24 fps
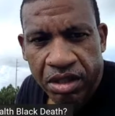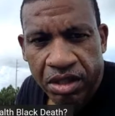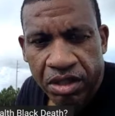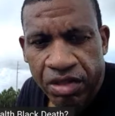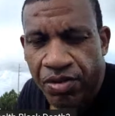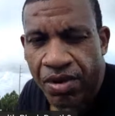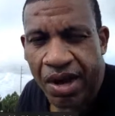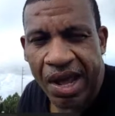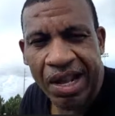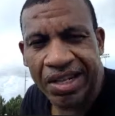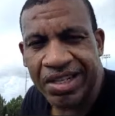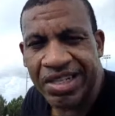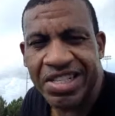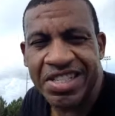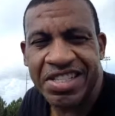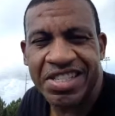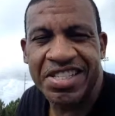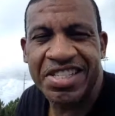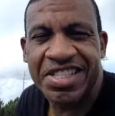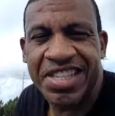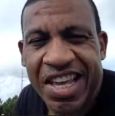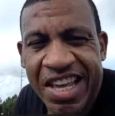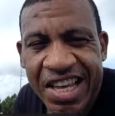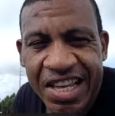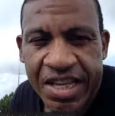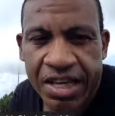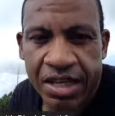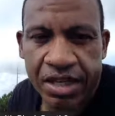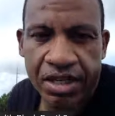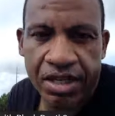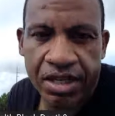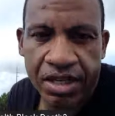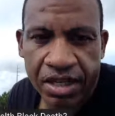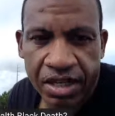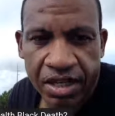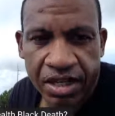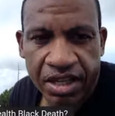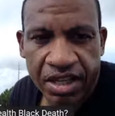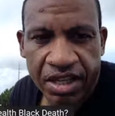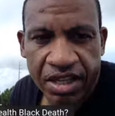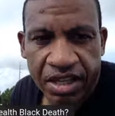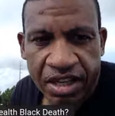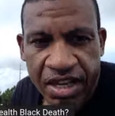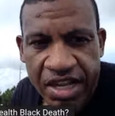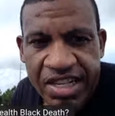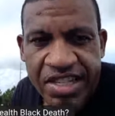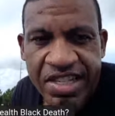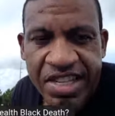You don't have to seek
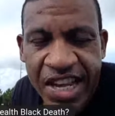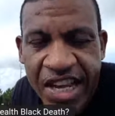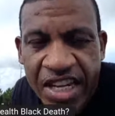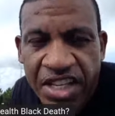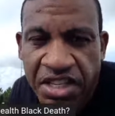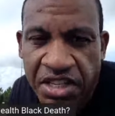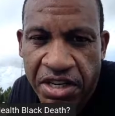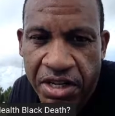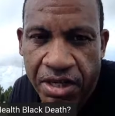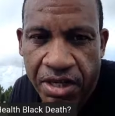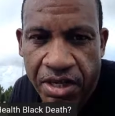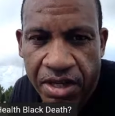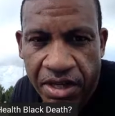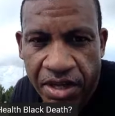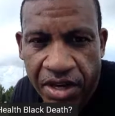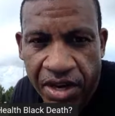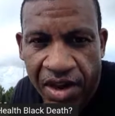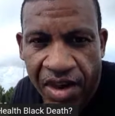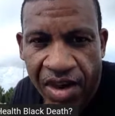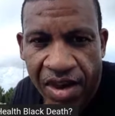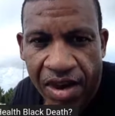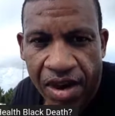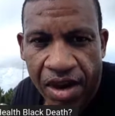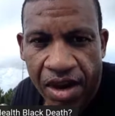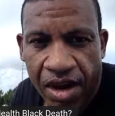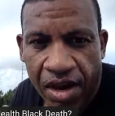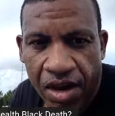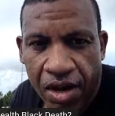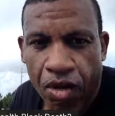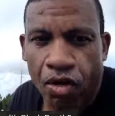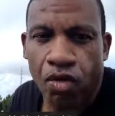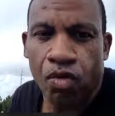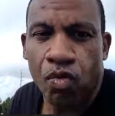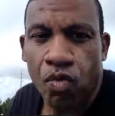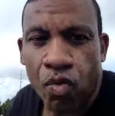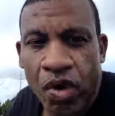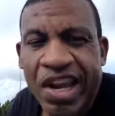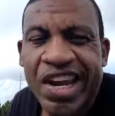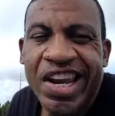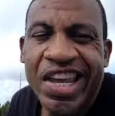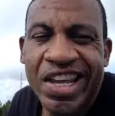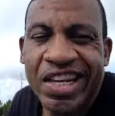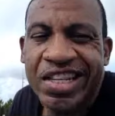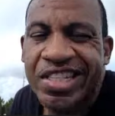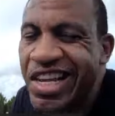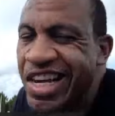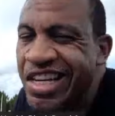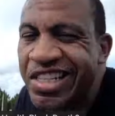attention.
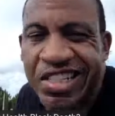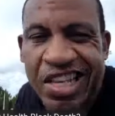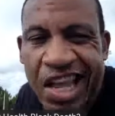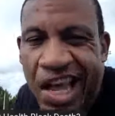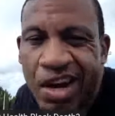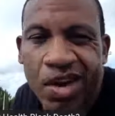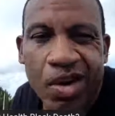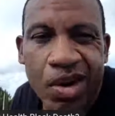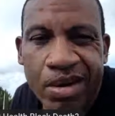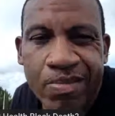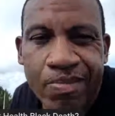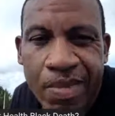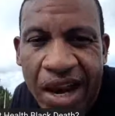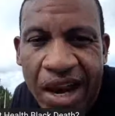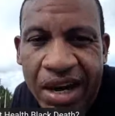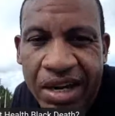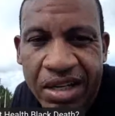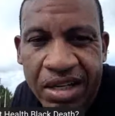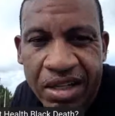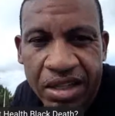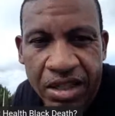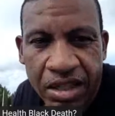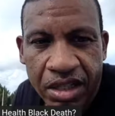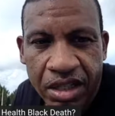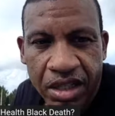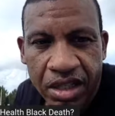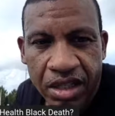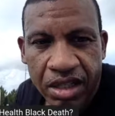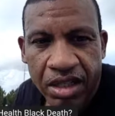Winning does that automatically.